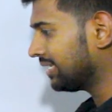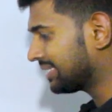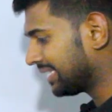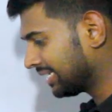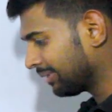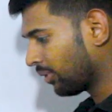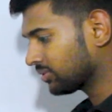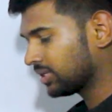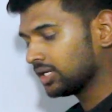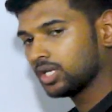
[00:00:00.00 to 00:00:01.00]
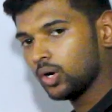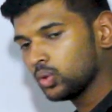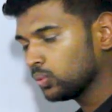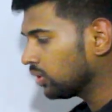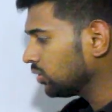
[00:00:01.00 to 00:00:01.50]
the scale tuberosity
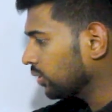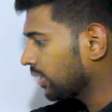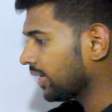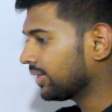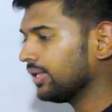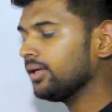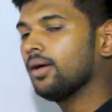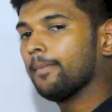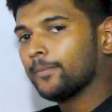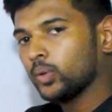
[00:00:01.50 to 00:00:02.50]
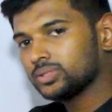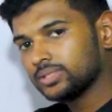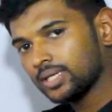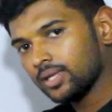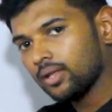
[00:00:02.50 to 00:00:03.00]
downward to create the
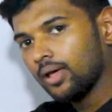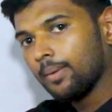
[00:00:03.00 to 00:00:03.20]
posterior